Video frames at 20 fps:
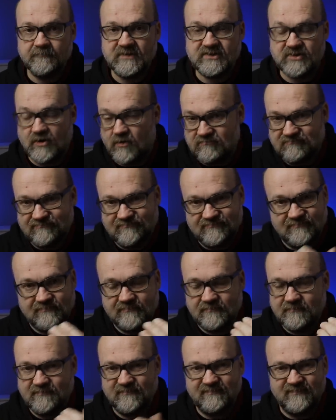So
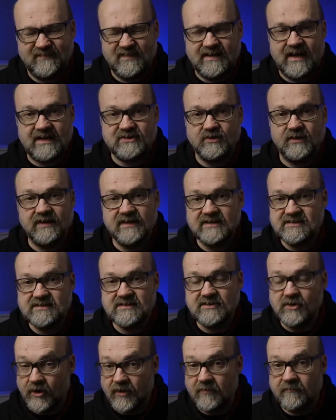actually
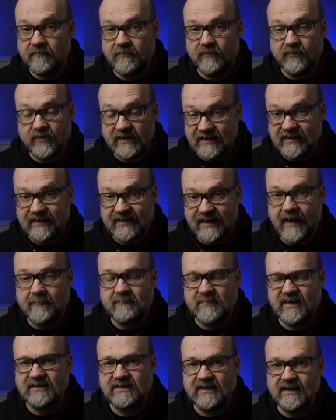it's not a really
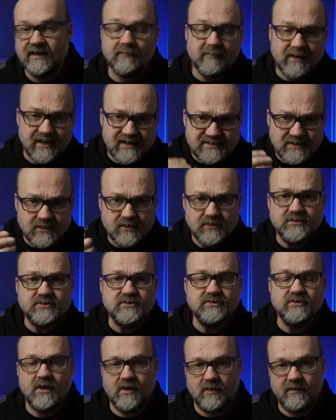that big deal, but it's a good
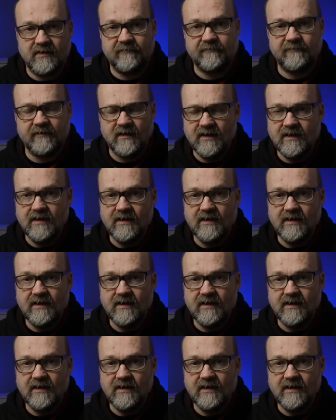to know if,